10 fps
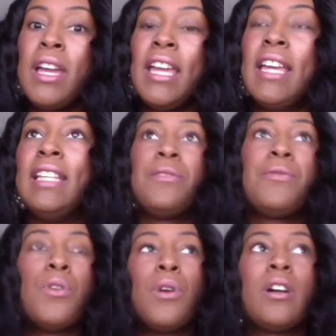Is
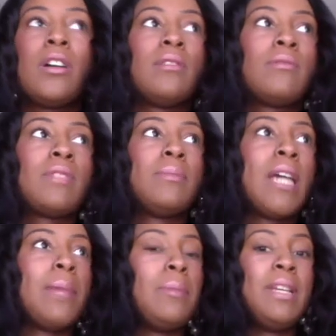it for some
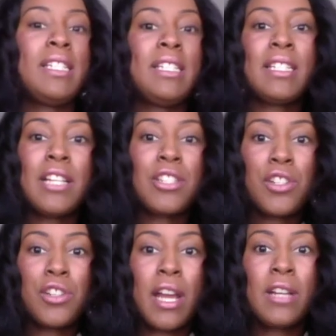type of business that
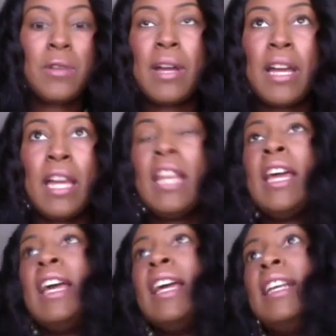you're trying to run?
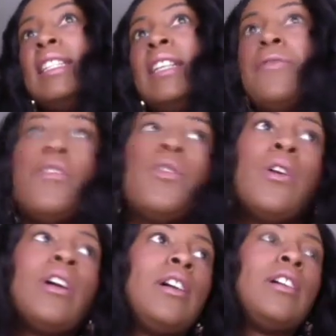Is it
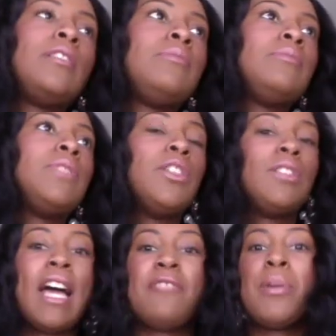for
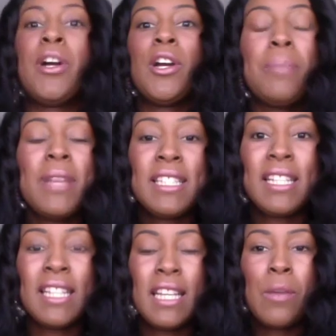your life purpose
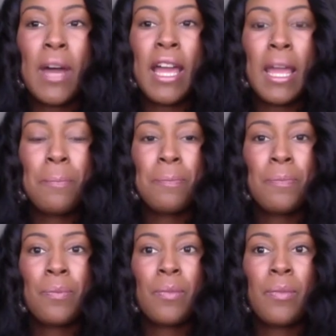in any way?
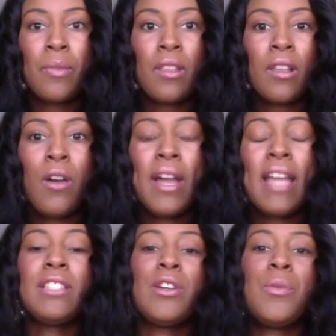
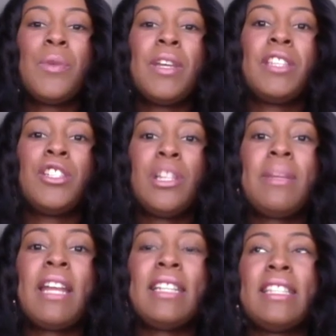Okay, so with
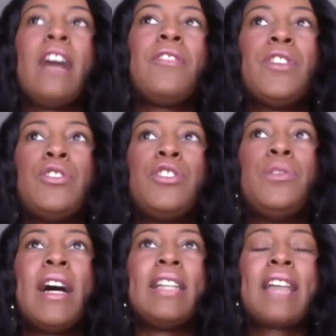Gemini South nodes,
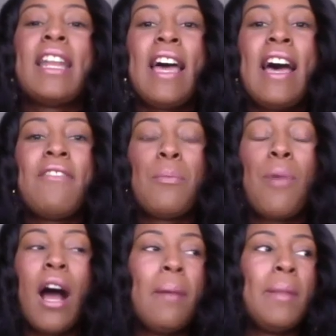you guys kind of have a
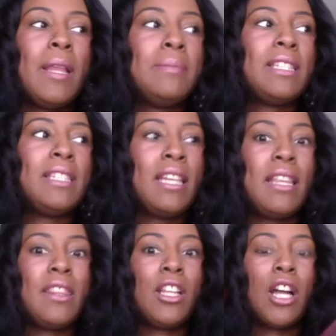problem
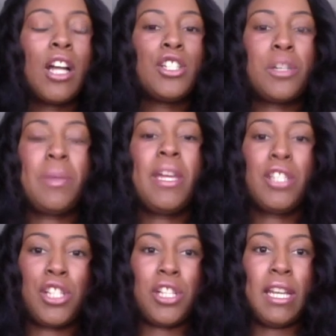seeing the larger
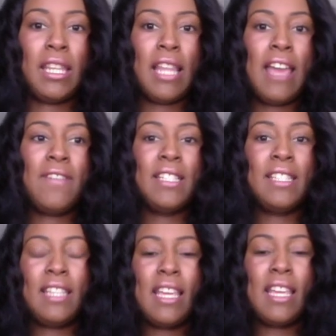picture in life
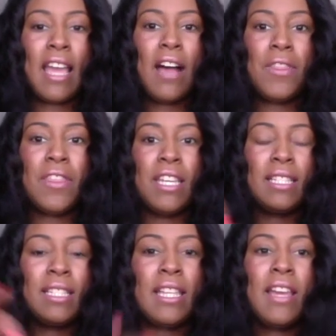and seeing how
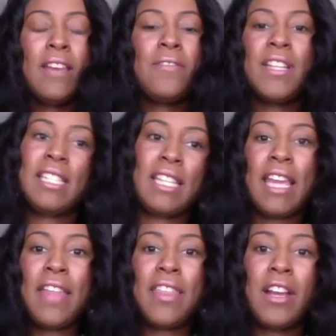things fit
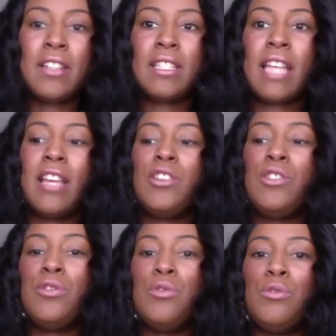together. It's like
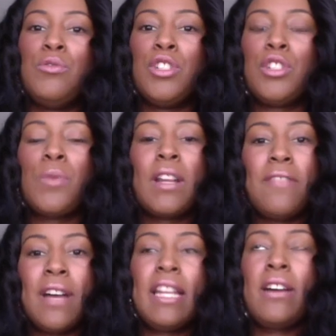you just want to
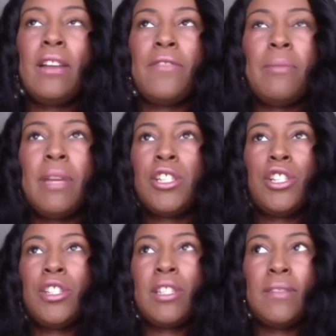find out
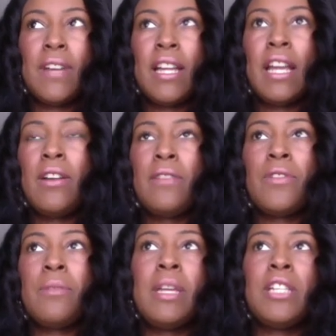information just to find out
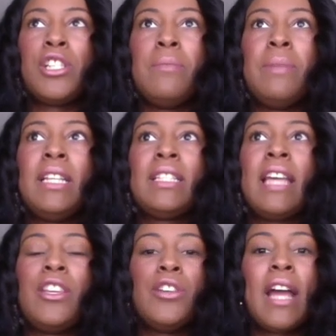information, but it's
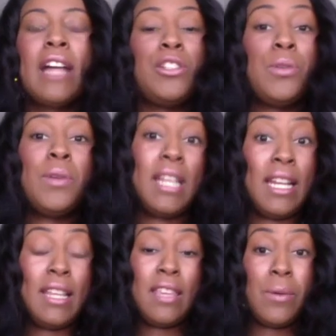like you're not doing
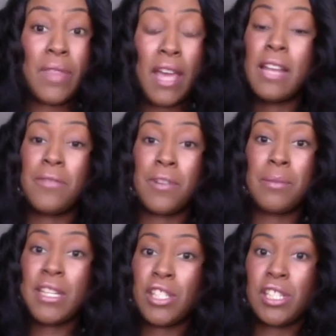anything with that
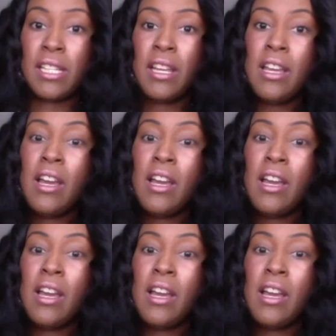information.